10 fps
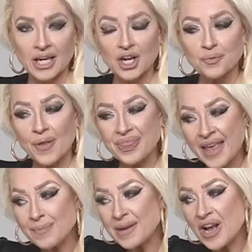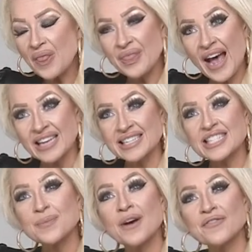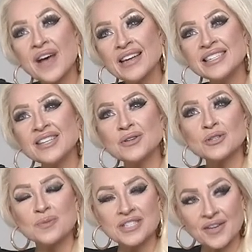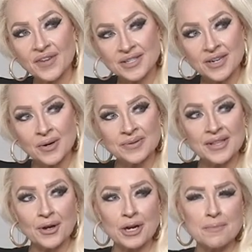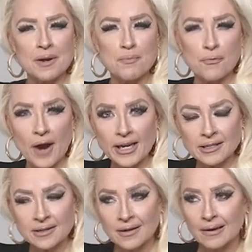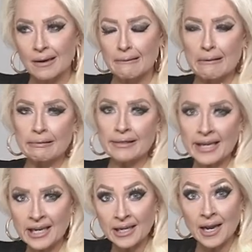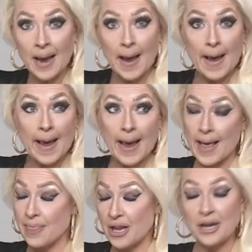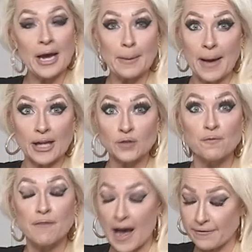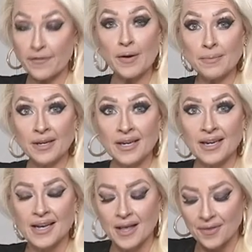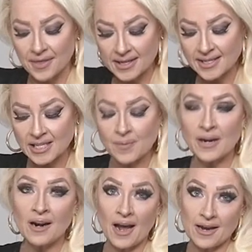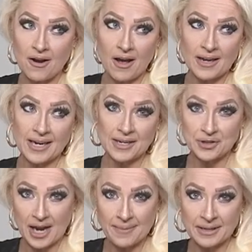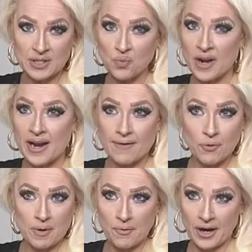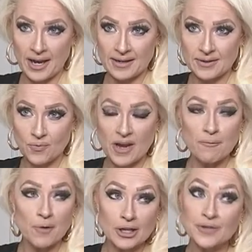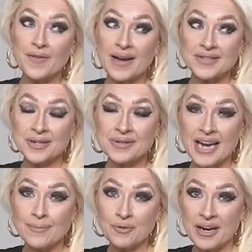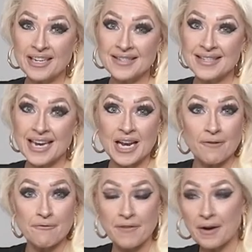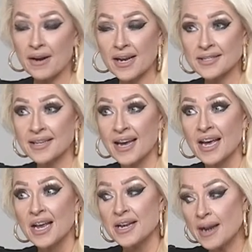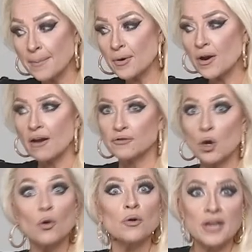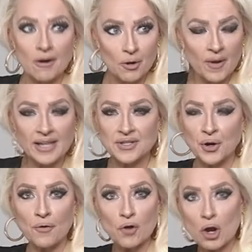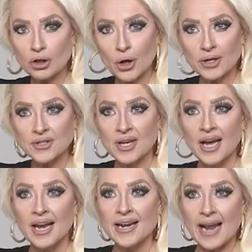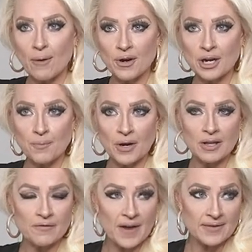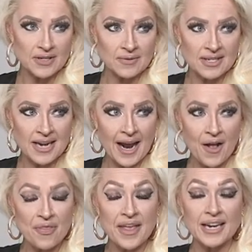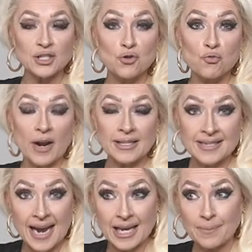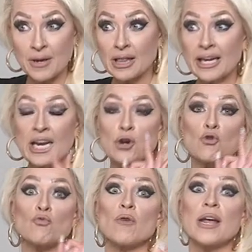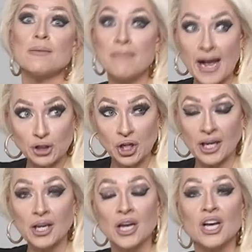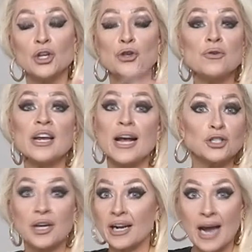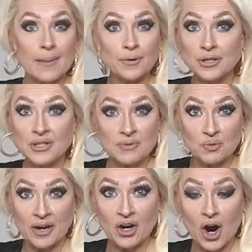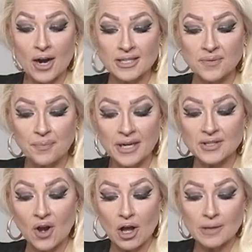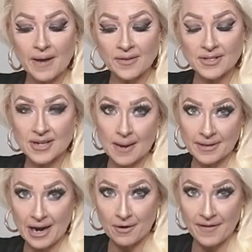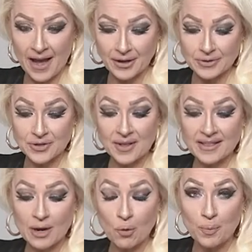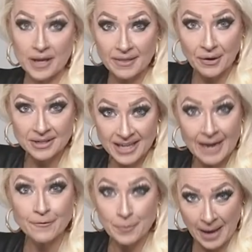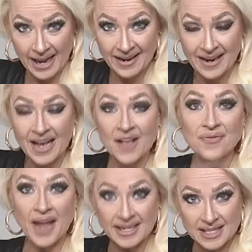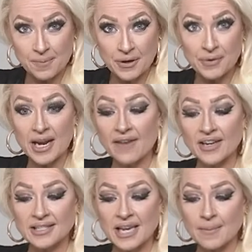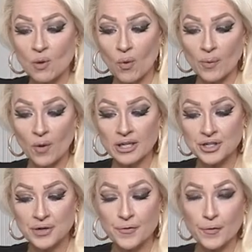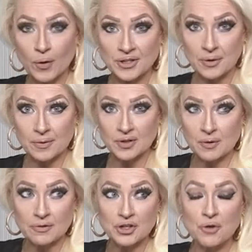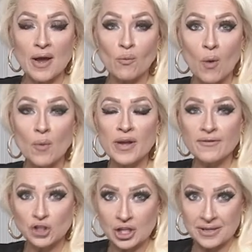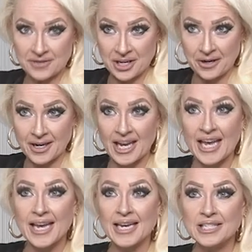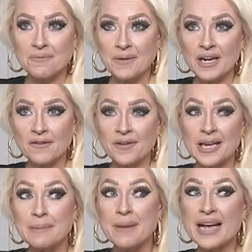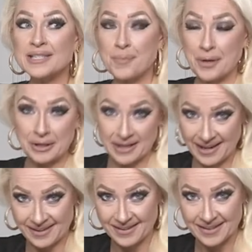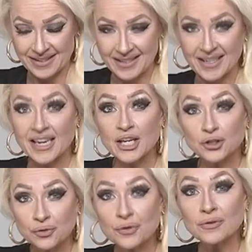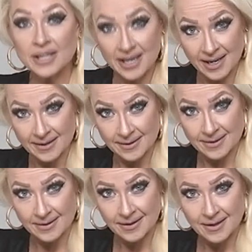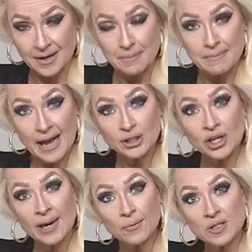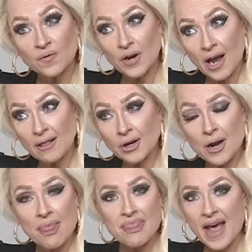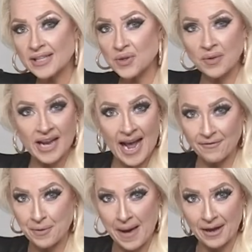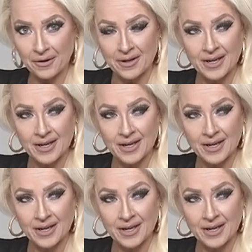But then beyond that, it's about finding those specific stones that are going to be bright, clean, and then you got to match five of them. This has been an icon in diamonds whenever we bring it. We have brought you five stone diamond rings in a various number of total carat weights and overall looks. Now we're going to bring you the five stone style that is great stackability, great matching. You could actually get a couple and use them as ring guards, but it's all about this top of the hour value so that they will be there in time for May. That's the beauty of it. It's going to be one one two four zero zero two. And what we have achieved here is a bit of an impossibility. It truly is. Matching emeralds for color, that's only half the battle.